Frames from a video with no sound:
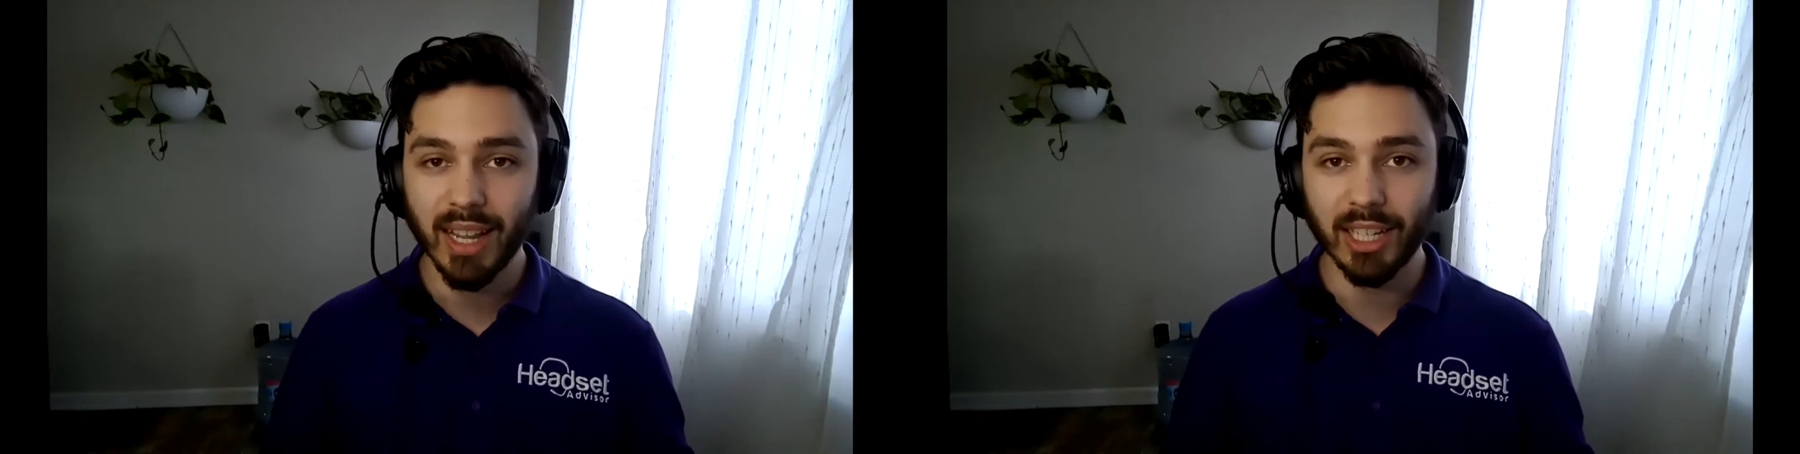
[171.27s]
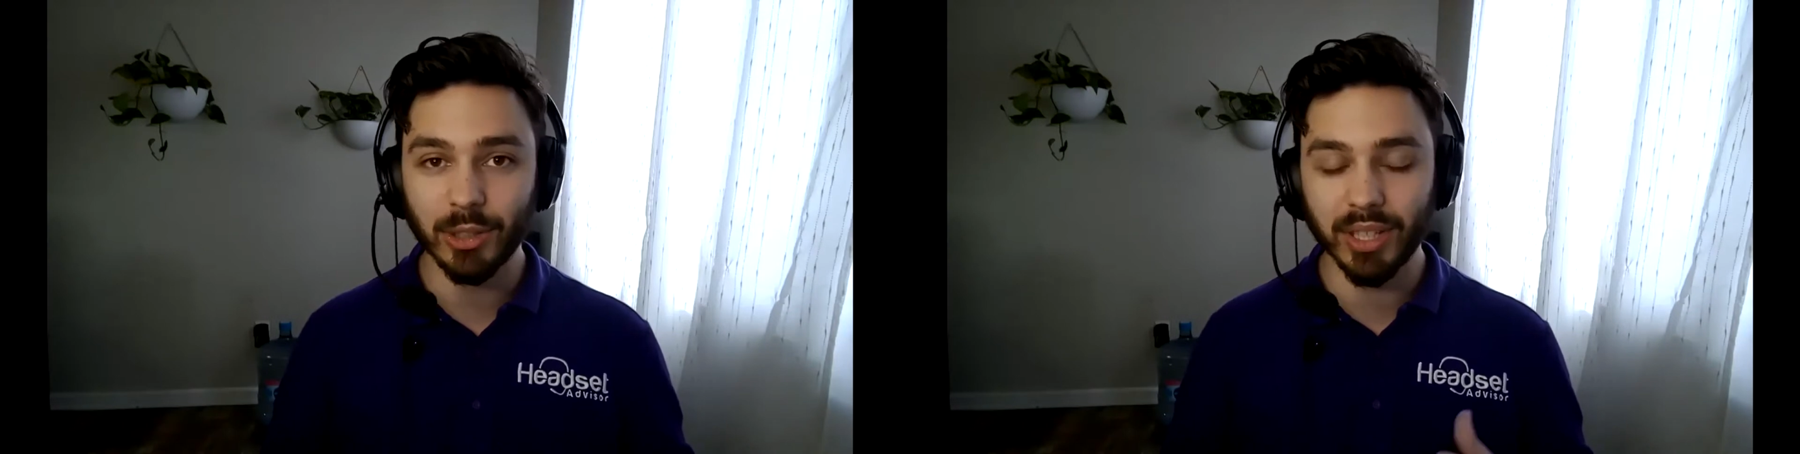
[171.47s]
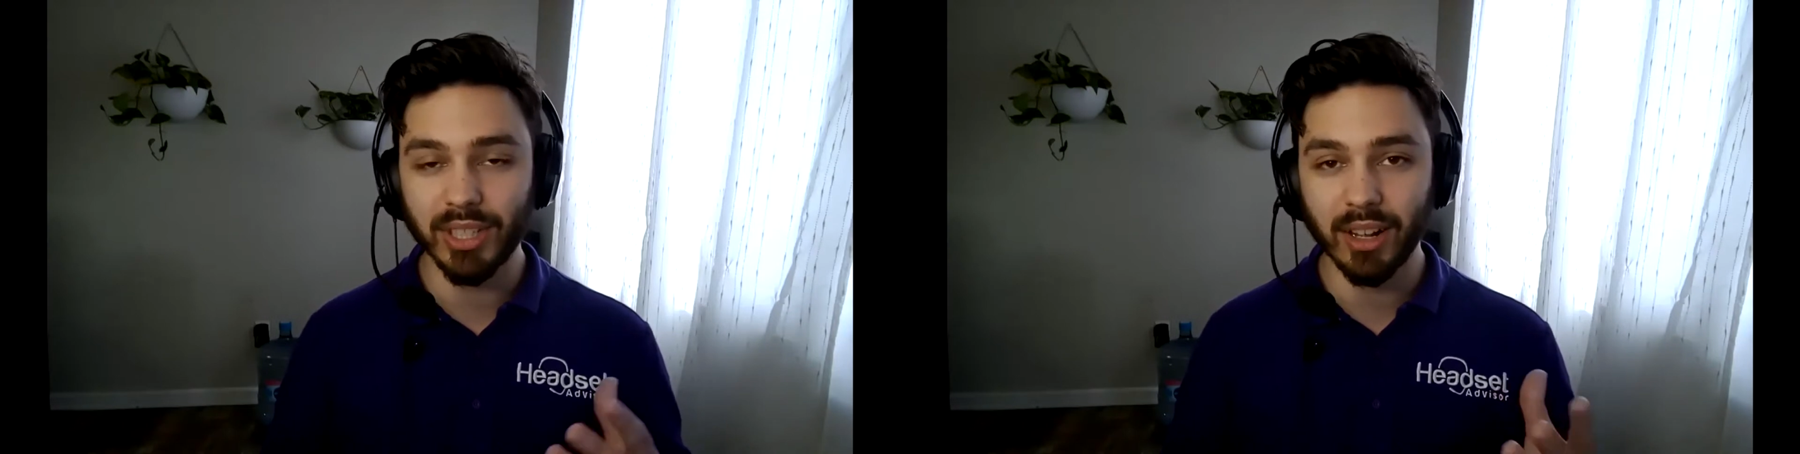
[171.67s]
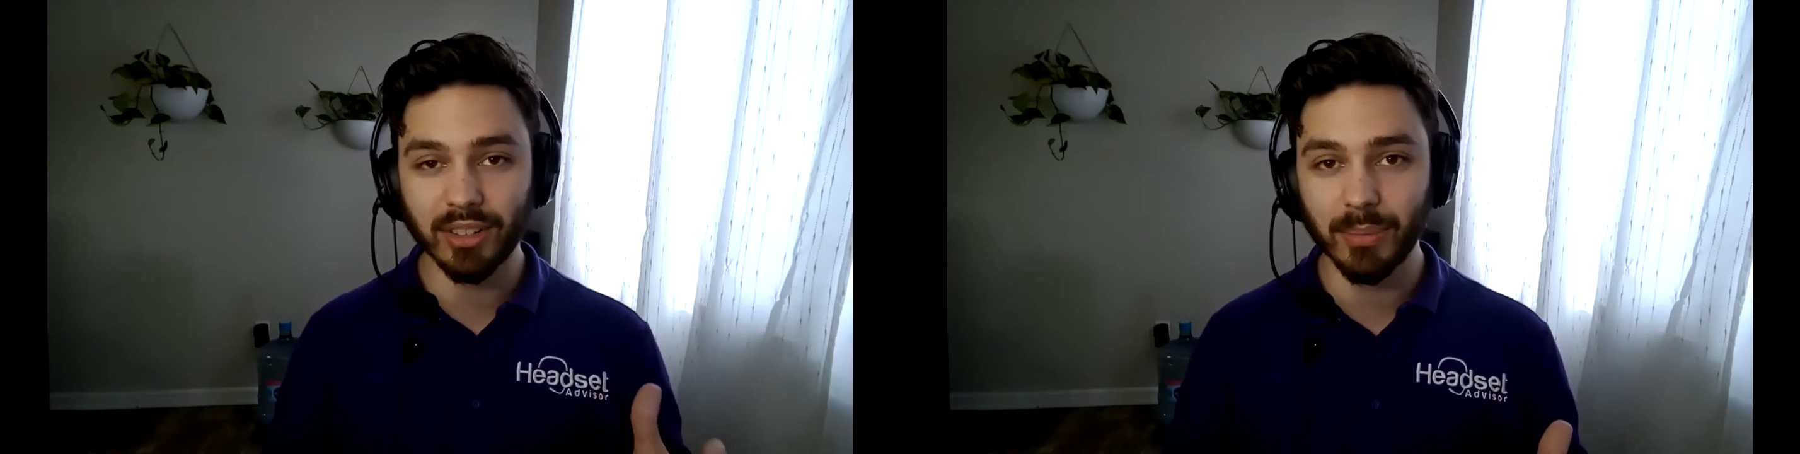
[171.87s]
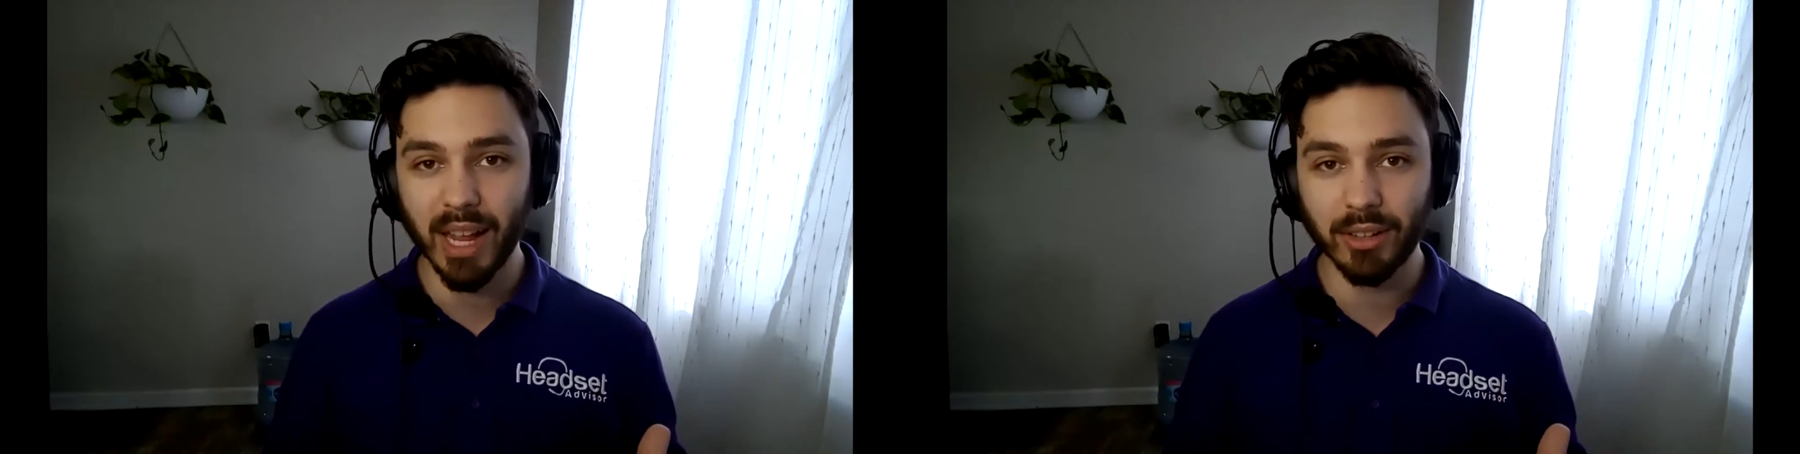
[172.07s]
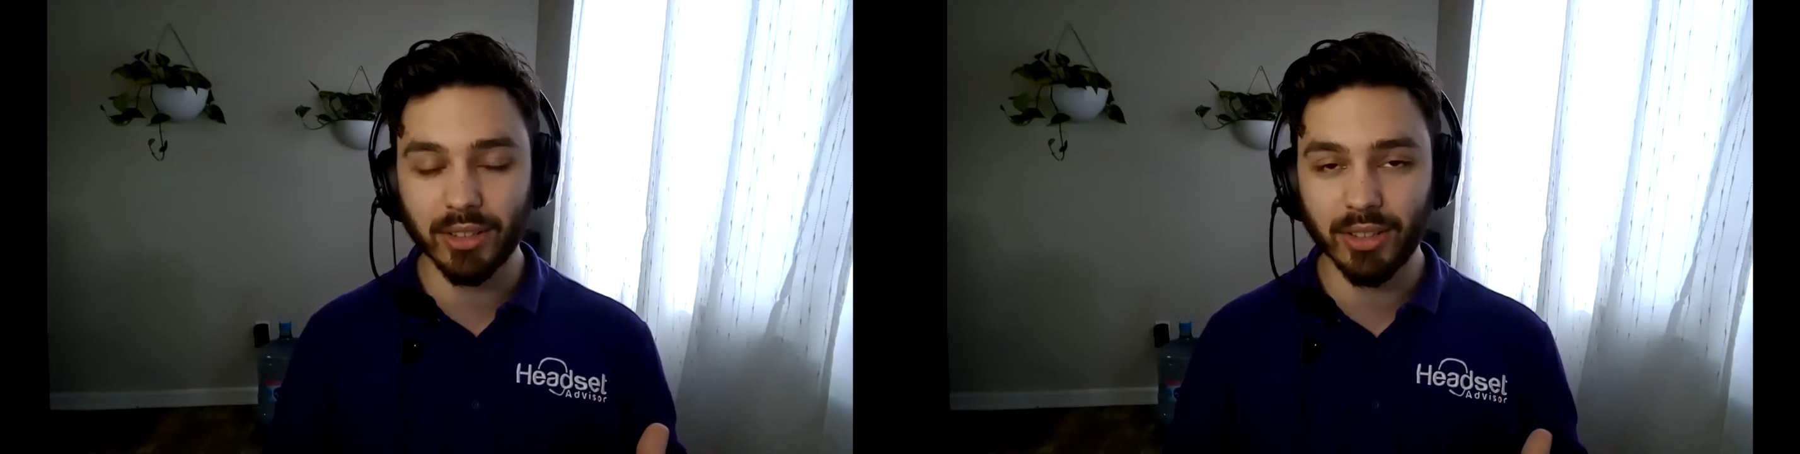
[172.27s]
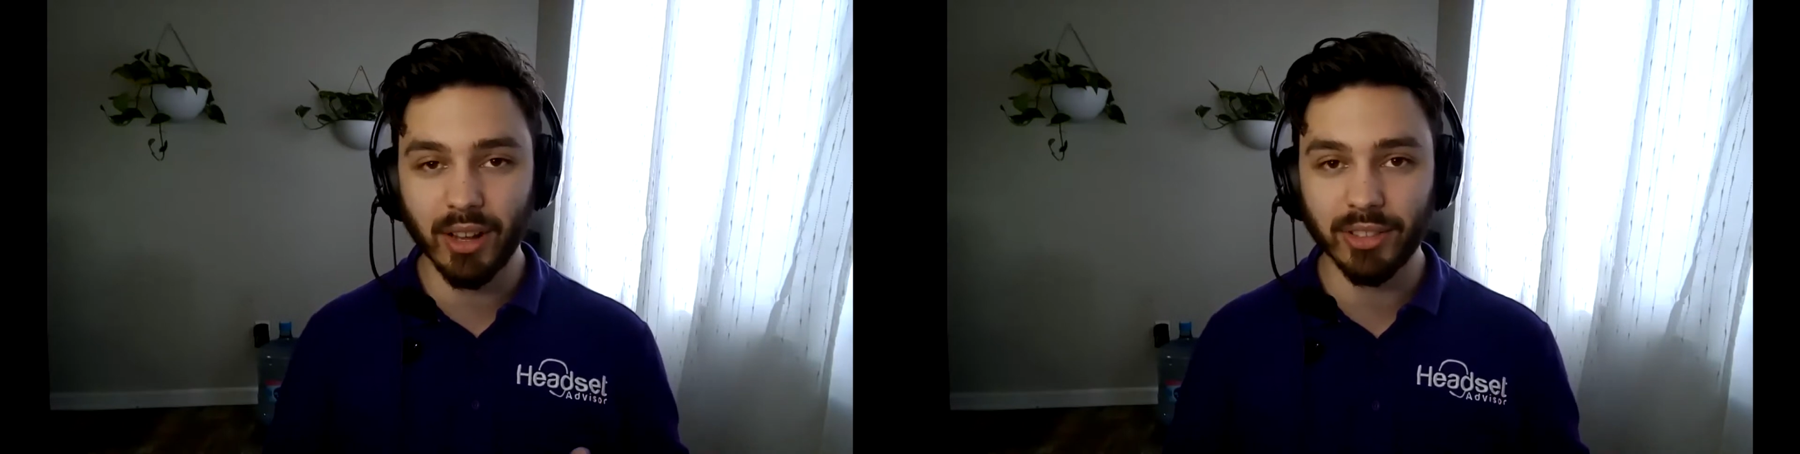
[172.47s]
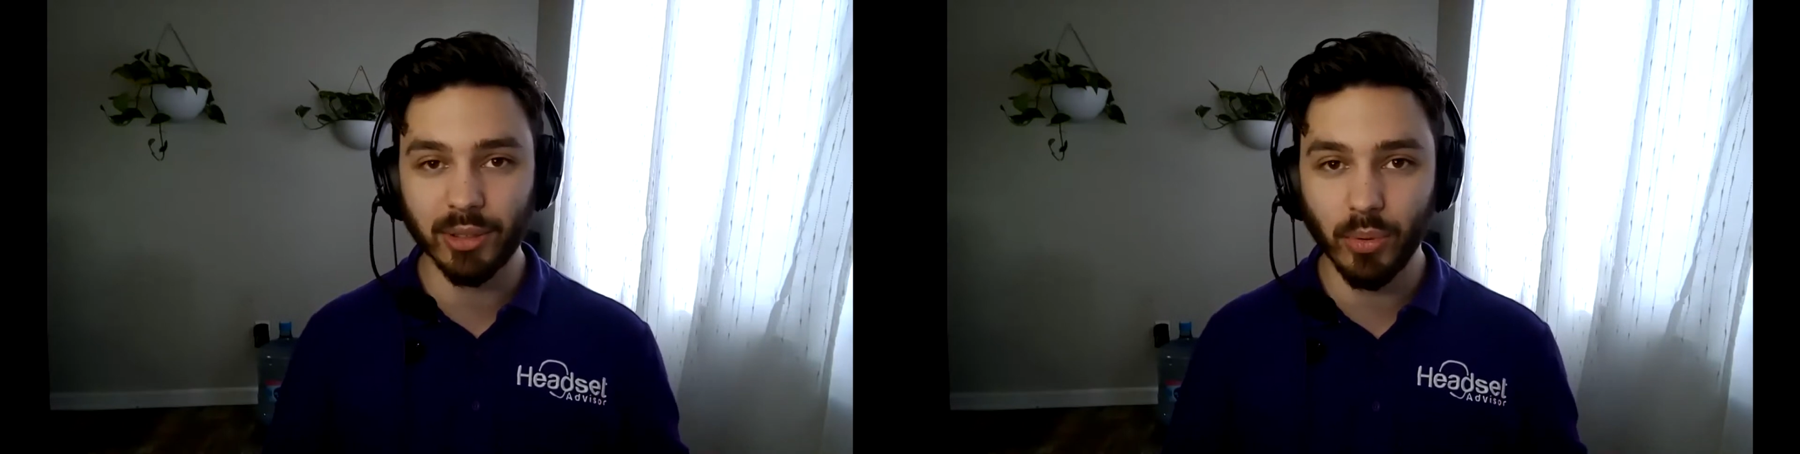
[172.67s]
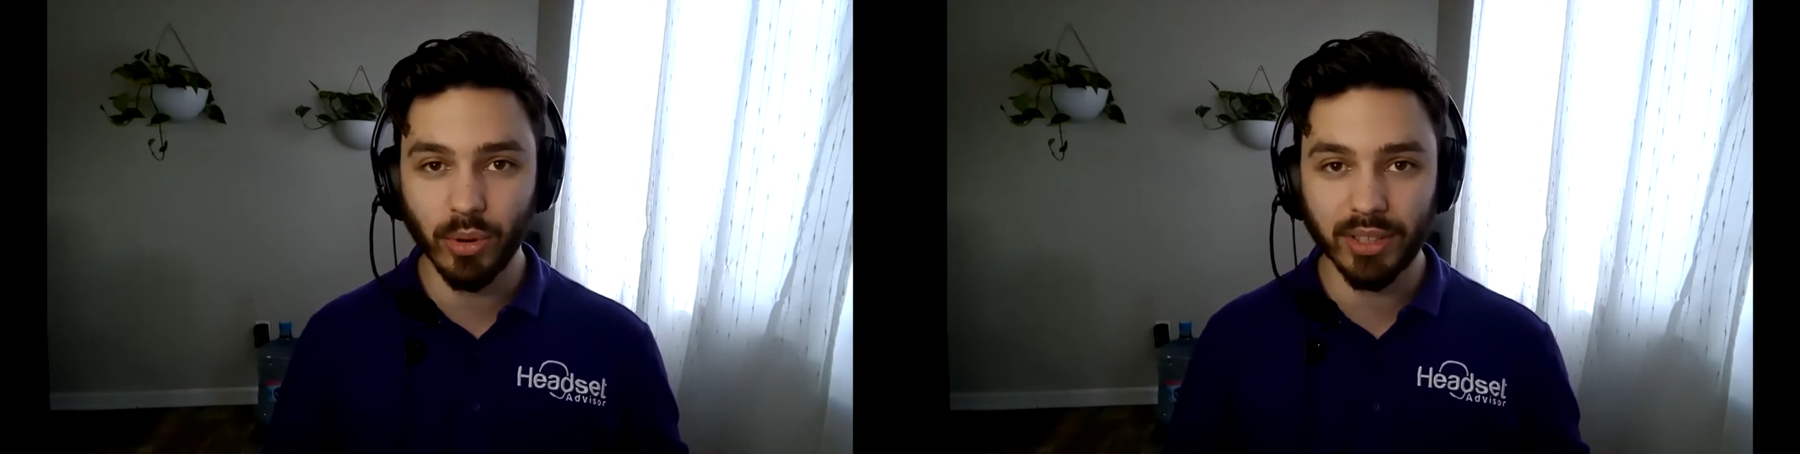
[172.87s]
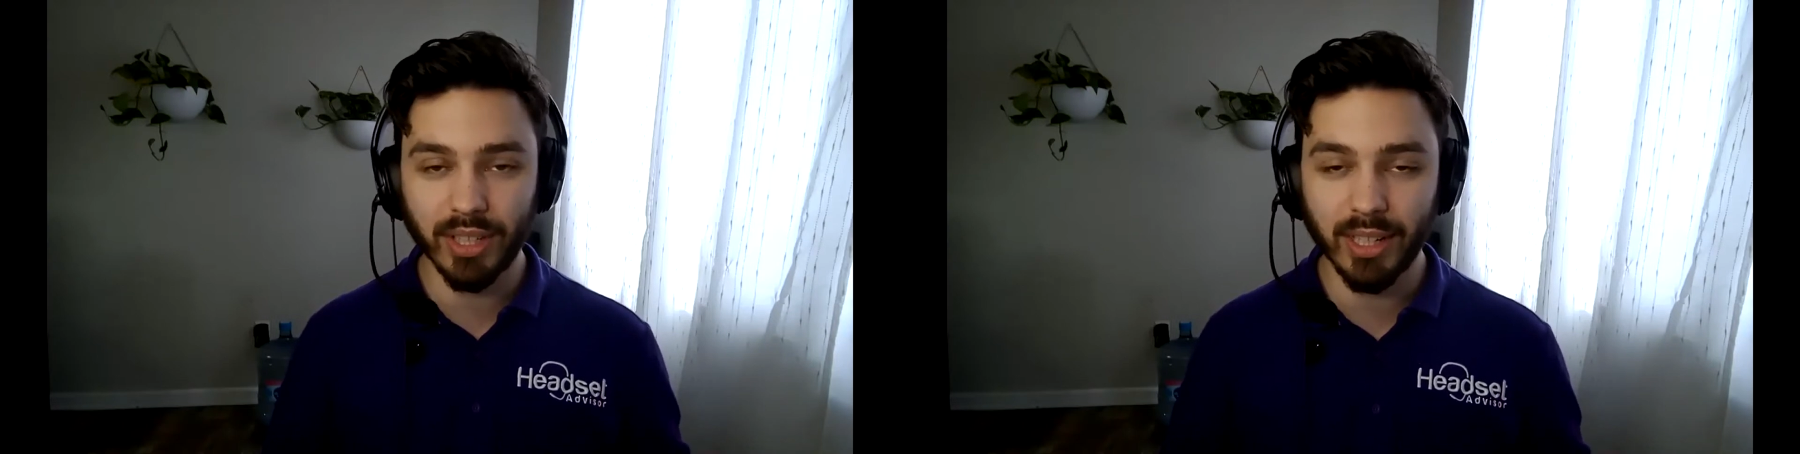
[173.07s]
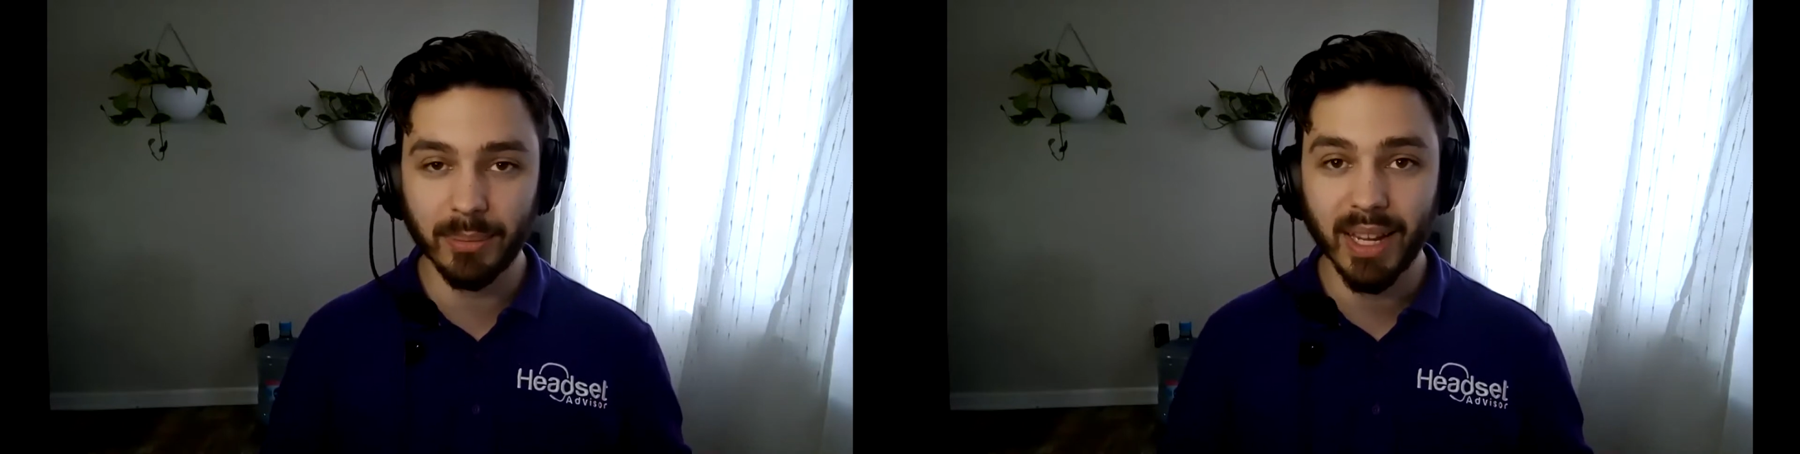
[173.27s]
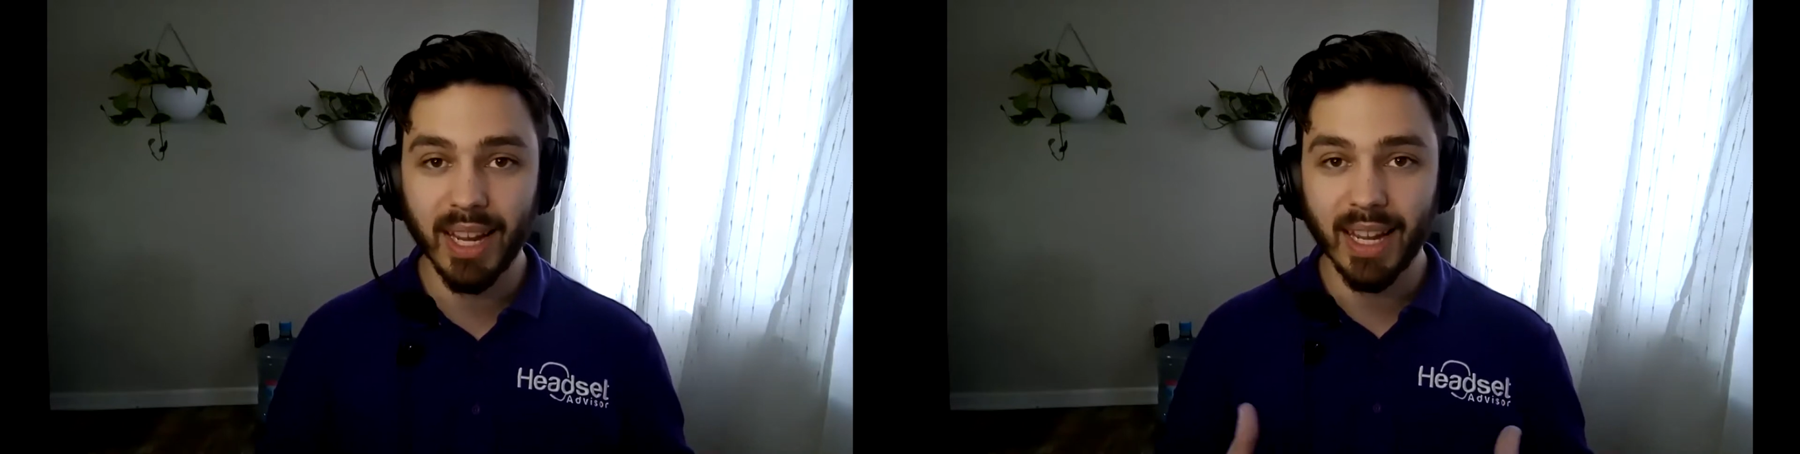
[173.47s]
is reach out to Microsoft support team